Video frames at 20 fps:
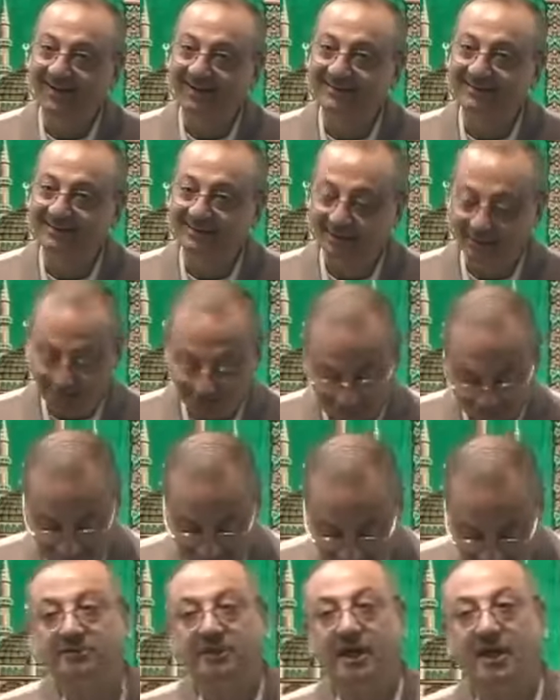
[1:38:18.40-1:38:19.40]
Singular.
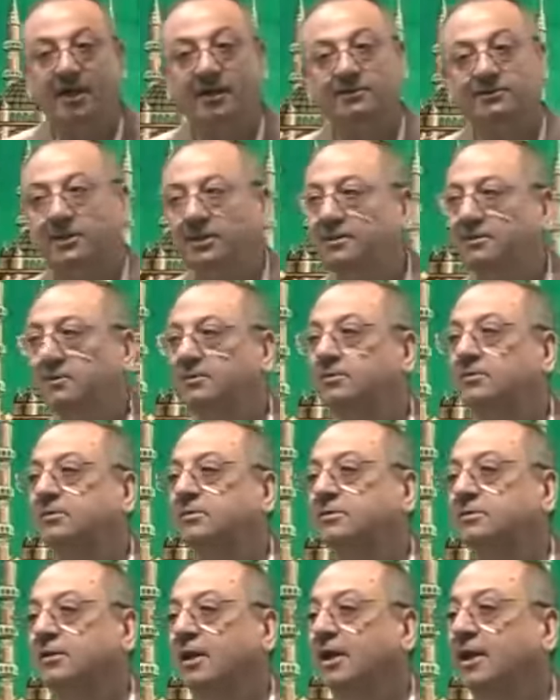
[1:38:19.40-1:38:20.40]
Ja'at
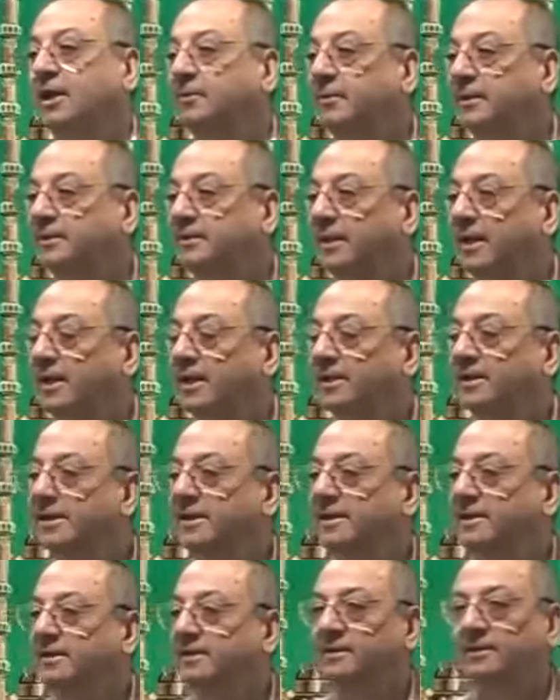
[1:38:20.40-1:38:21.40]

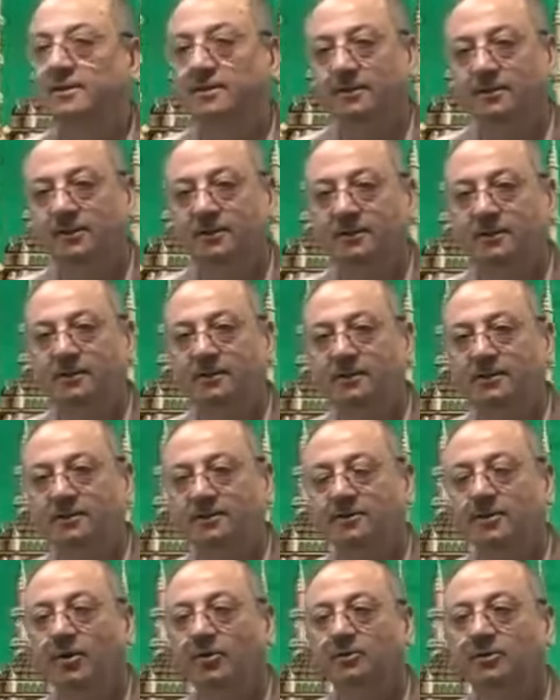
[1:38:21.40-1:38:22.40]
talibatani.
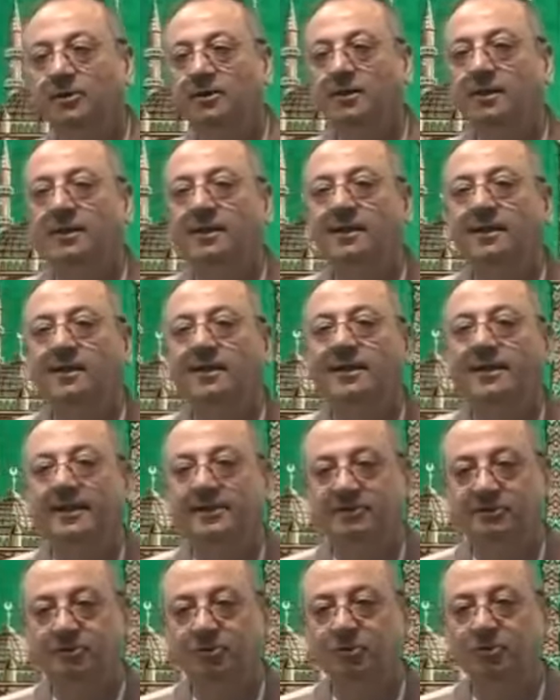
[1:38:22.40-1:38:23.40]
Now
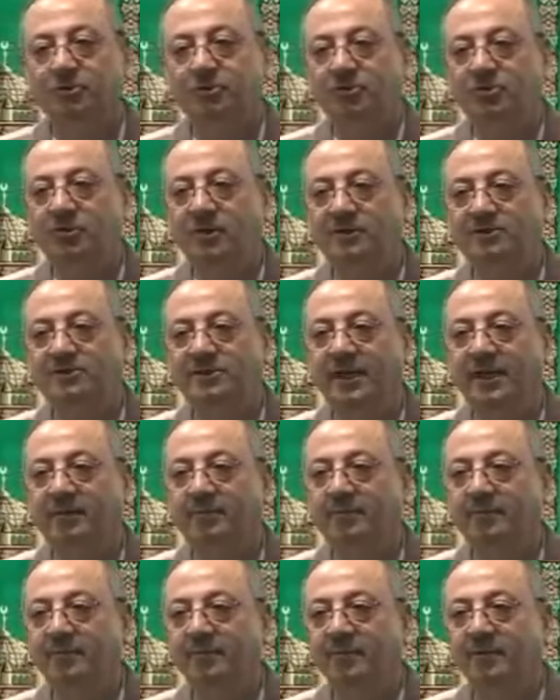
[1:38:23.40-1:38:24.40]
his two students
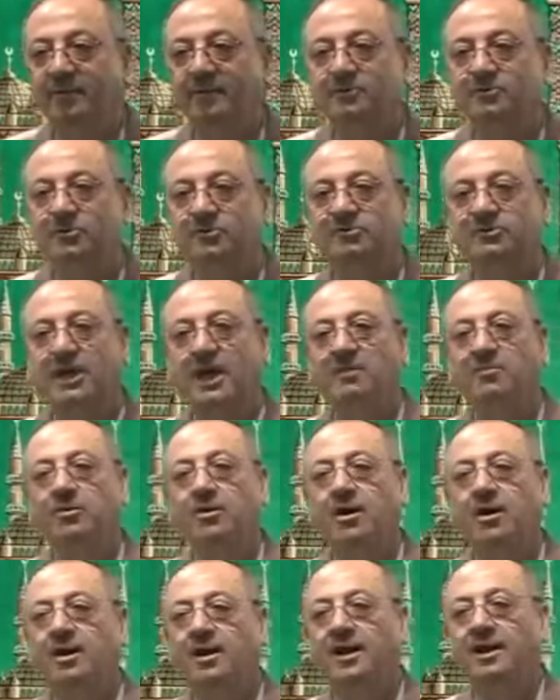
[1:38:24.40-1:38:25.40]
came. So
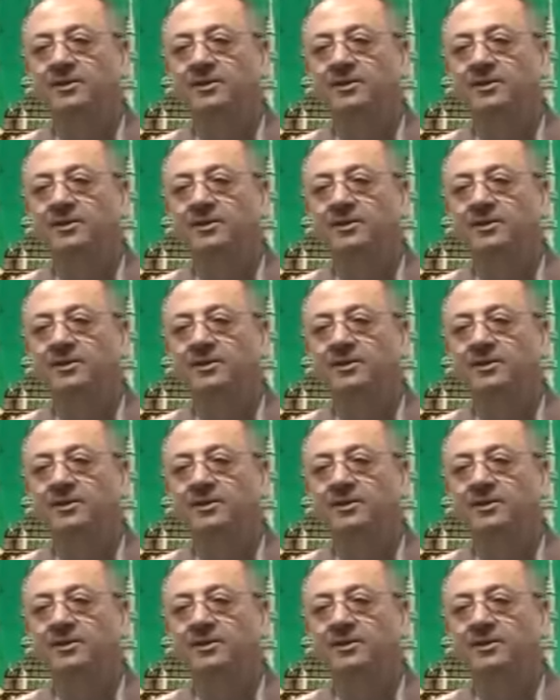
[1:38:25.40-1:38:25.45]
sahibul hal